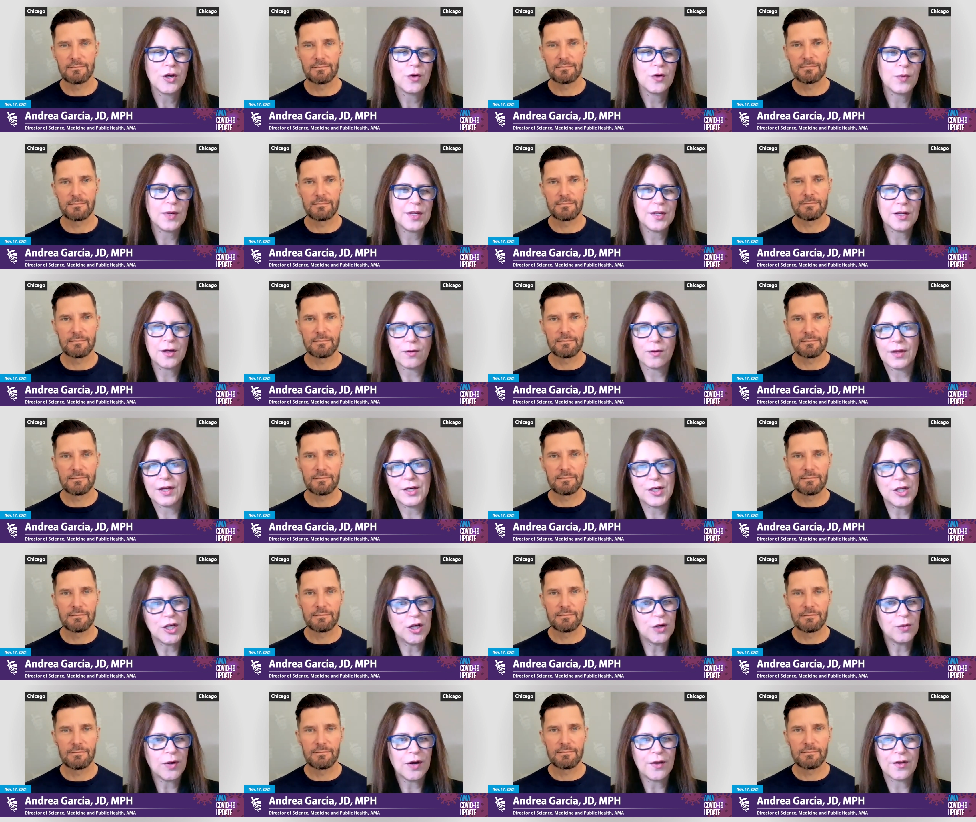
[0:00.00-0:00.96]
Speaker 1: We know that
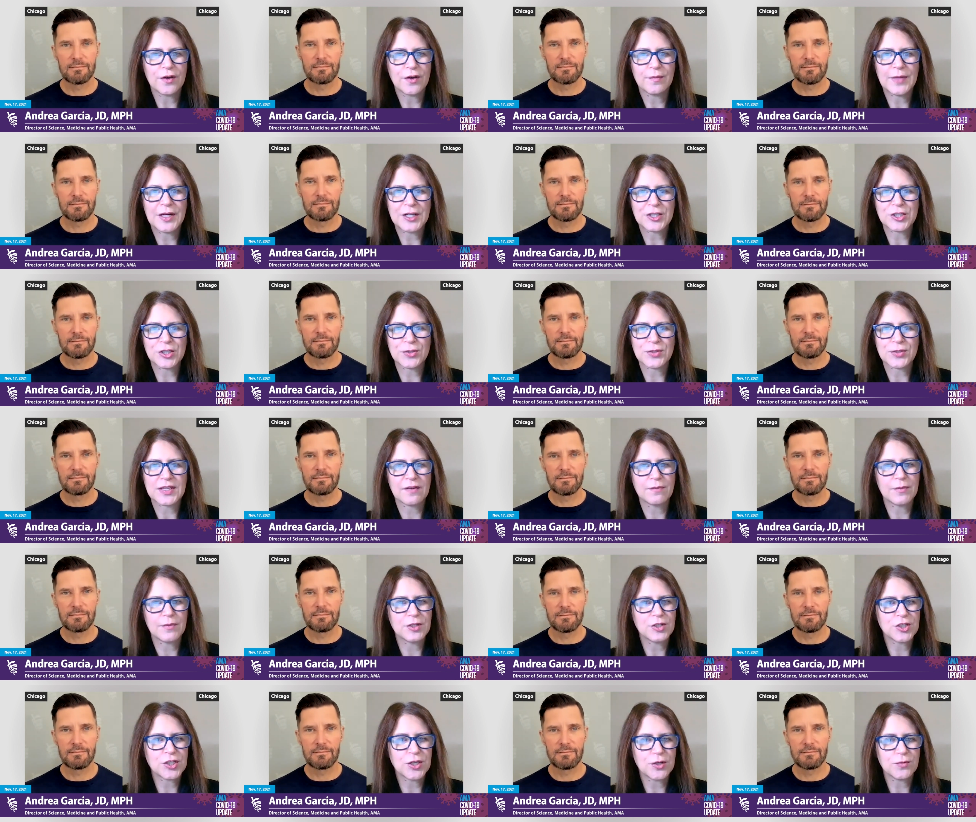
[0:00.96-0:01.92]
no other measures have
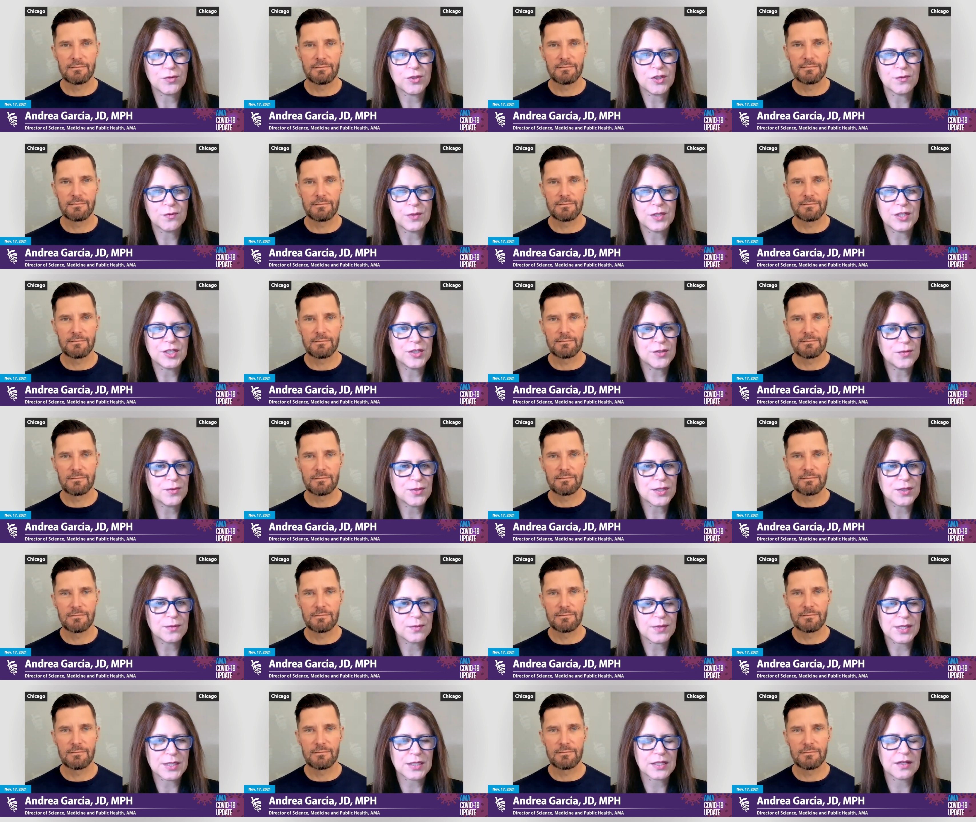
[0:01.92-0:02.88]
been shown to reduce the
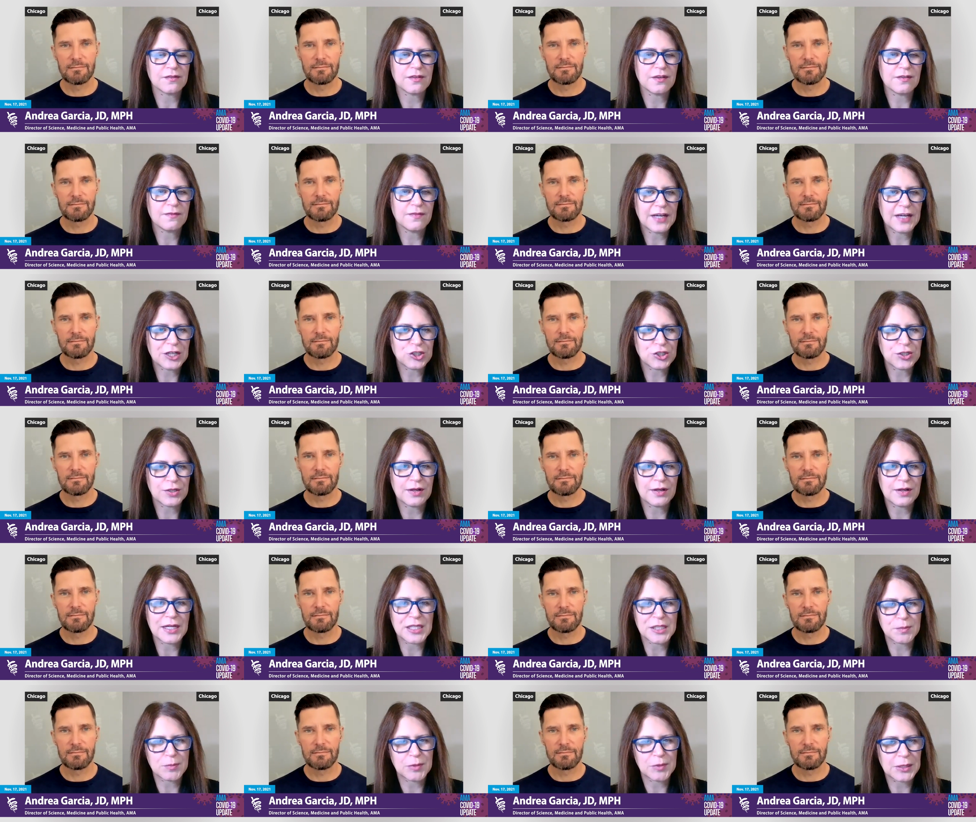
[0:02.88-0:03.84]
risk of infection,
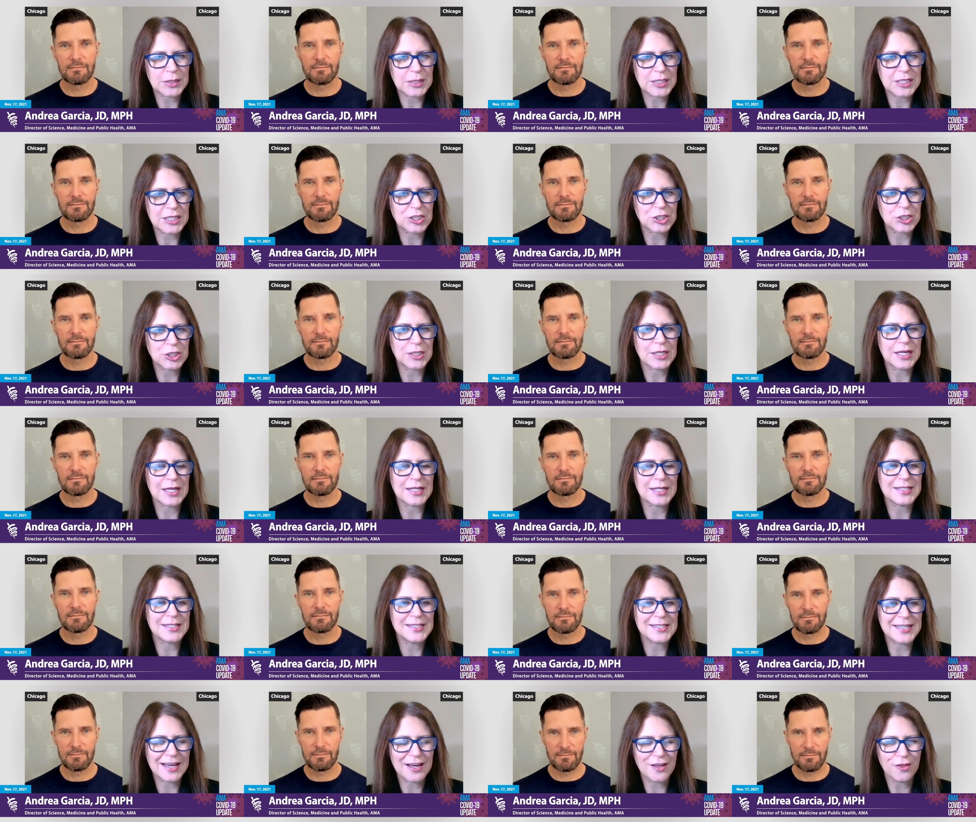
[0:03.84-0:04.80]
hospitalization,
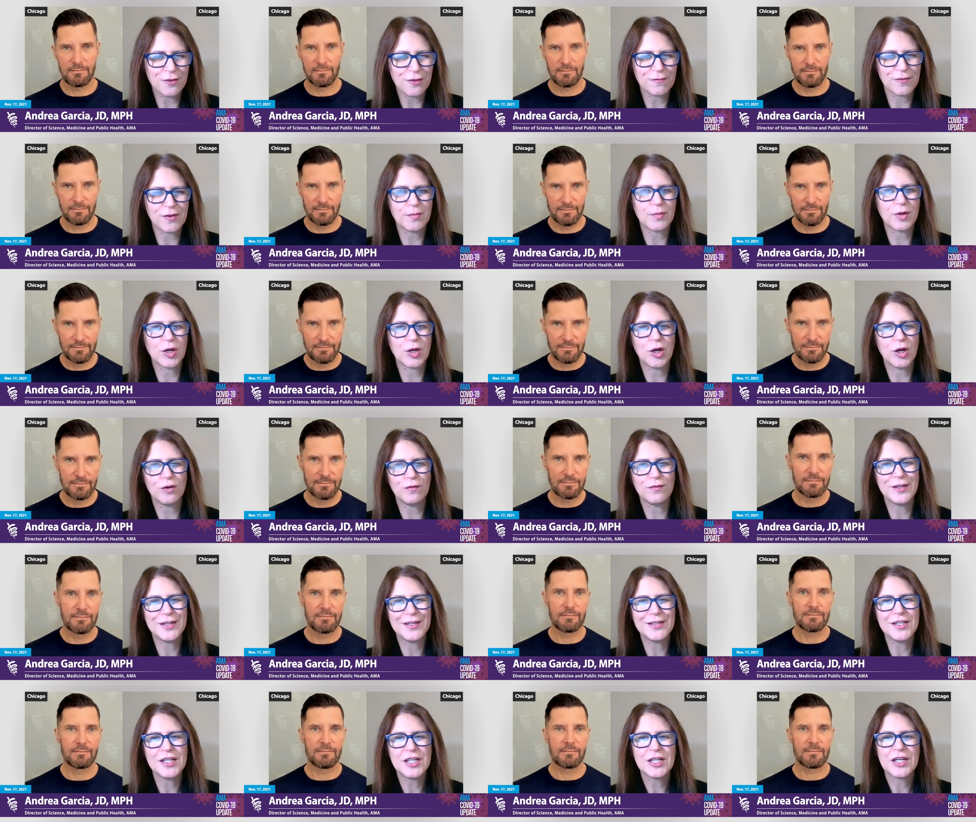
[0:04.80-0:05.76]
and death from
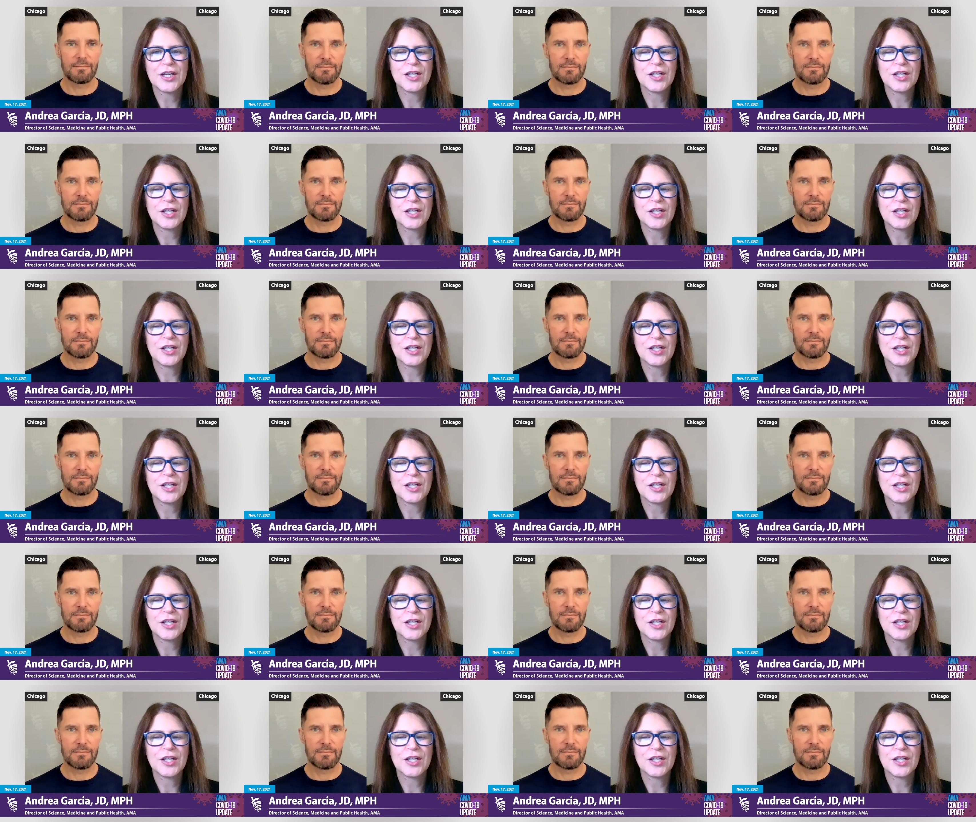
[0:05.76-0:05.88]
COVID